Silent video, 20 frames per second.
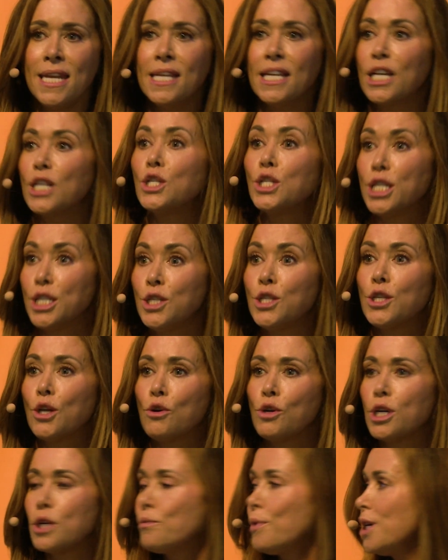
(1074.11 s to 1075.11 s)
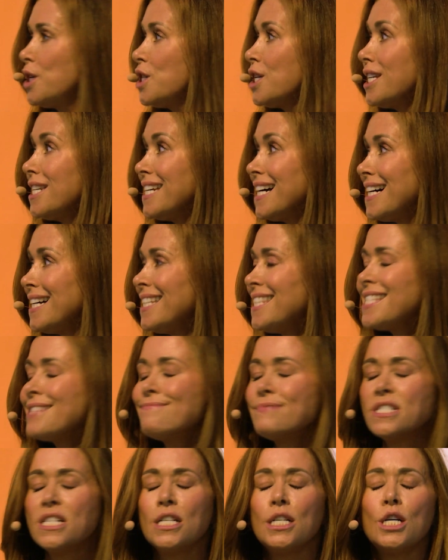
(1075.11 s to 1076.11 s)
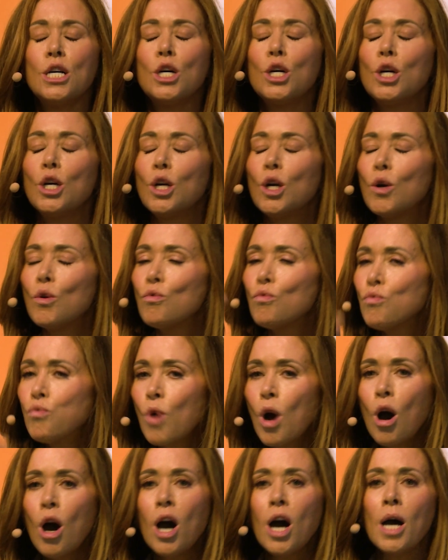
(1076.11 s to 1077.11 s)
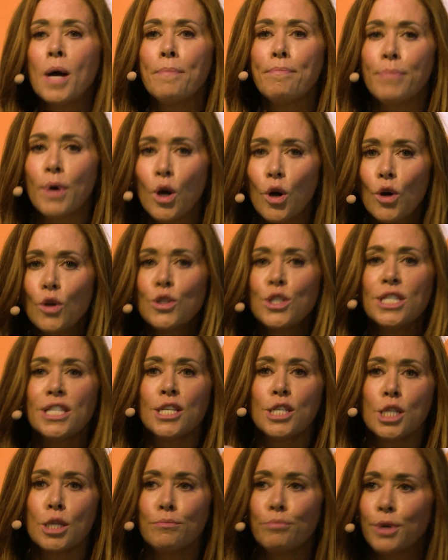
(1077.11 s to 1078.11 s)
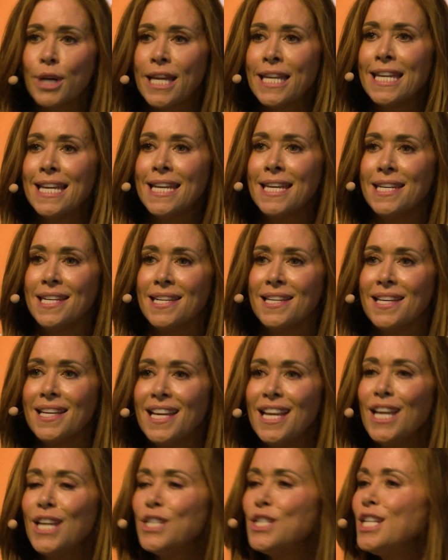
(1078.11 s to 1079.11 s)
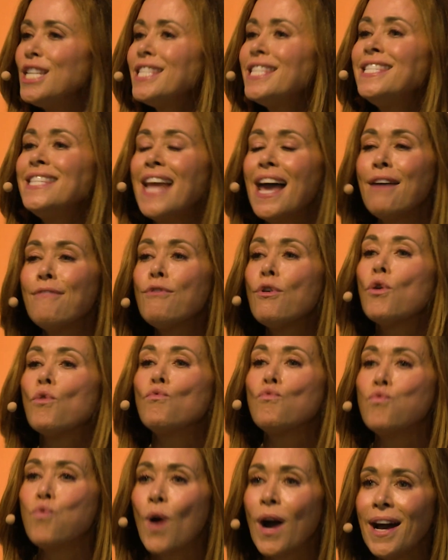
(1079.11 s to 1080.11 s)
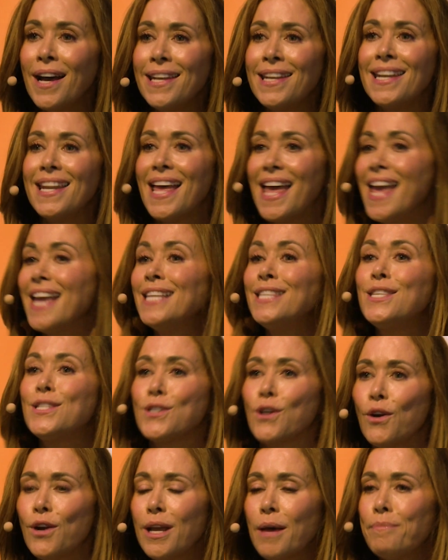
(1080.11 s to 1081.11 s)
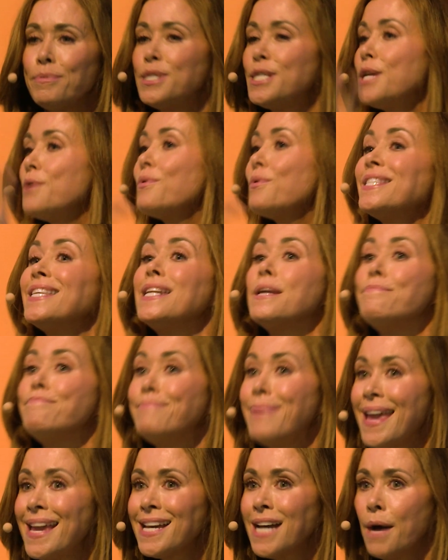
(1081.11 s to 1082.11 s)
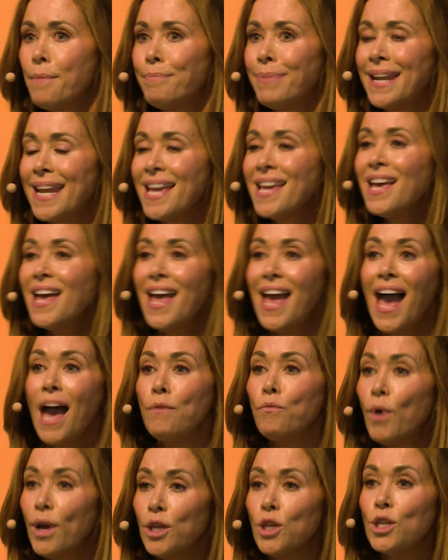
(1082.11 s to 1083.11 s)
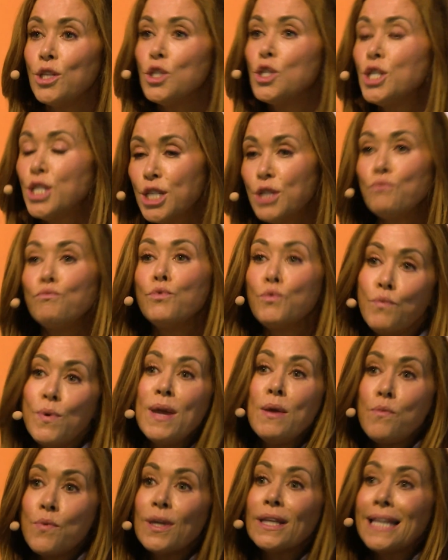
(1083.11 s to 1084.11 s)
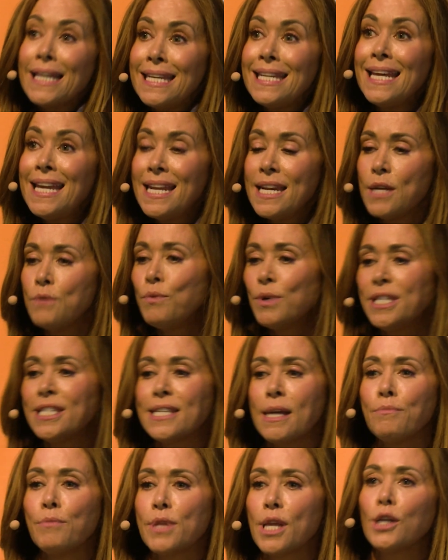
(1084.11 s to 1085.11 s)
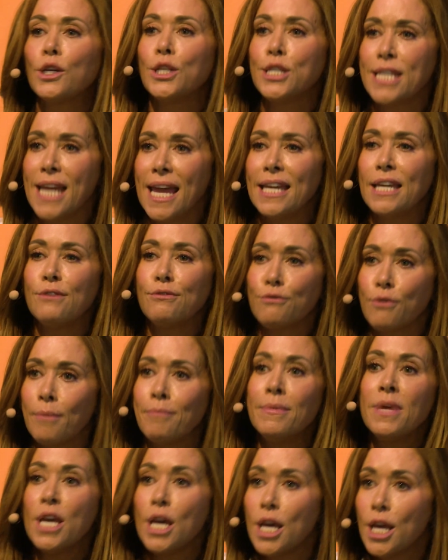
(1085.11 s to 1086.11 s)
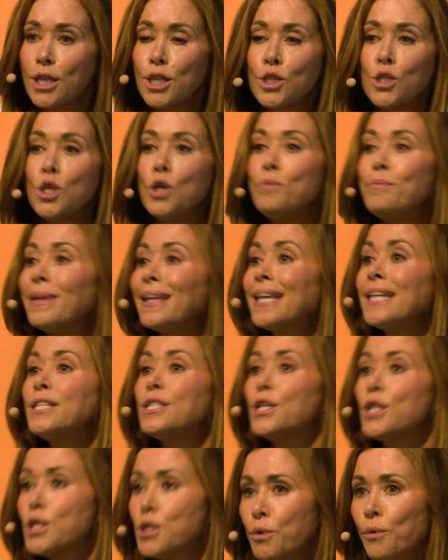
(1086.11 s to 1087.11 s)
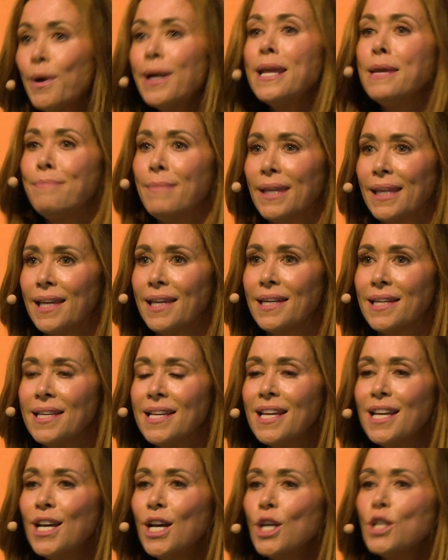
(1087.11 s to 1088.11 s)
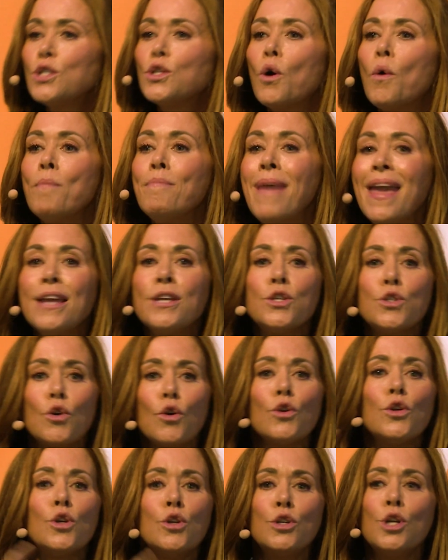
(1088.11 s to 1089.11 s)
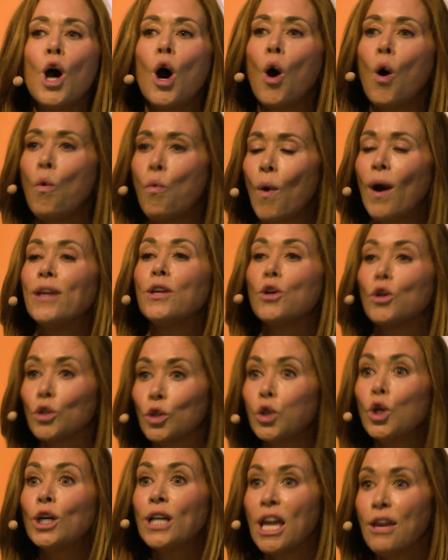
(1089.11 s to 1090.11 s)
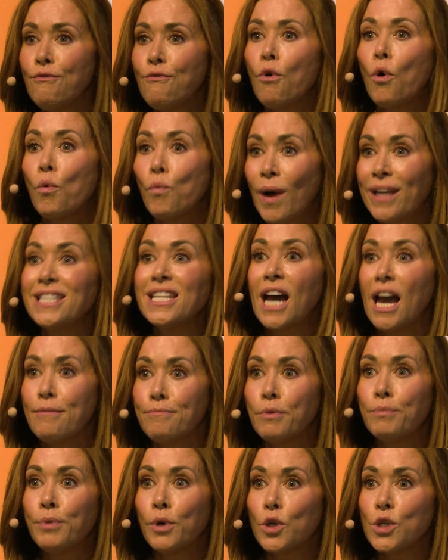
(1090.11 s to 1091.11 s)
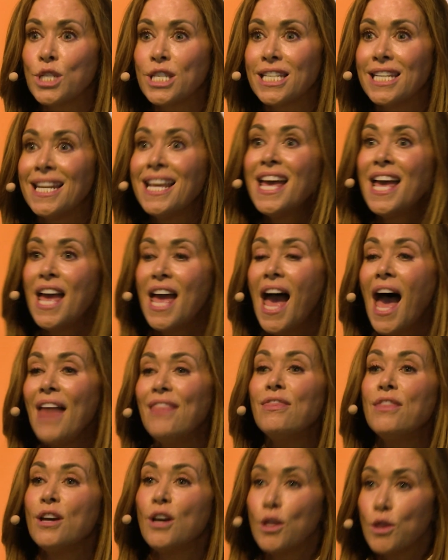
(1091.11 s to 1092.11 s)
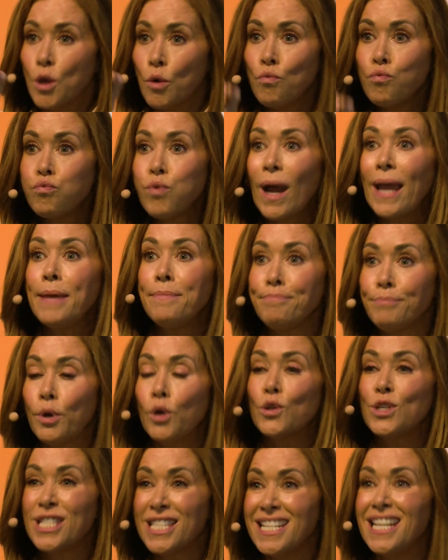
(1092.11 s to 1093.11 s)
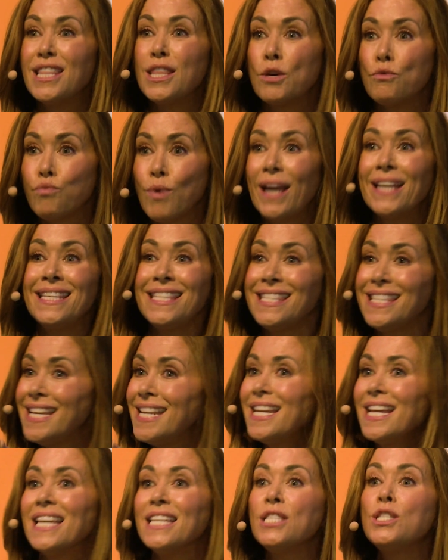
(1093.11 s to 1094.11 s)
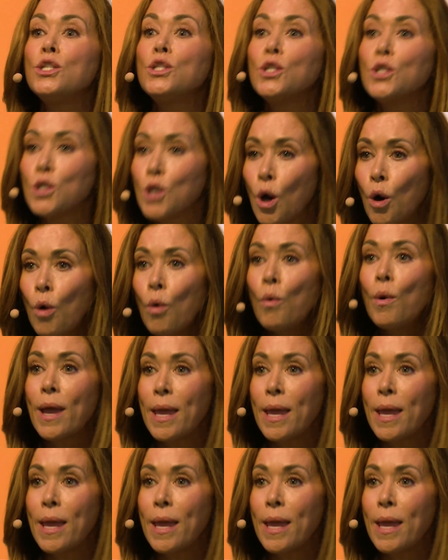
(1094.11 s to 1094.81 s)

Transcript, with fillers: because she's so good at what she does wrong person to bring in. She's never run a startup. She in a big company. And what she, we really needed was someone that could take it from the 2 million to the 20 million. So make sure you know what you're looking for, what type of person. And the right person in the right seat is so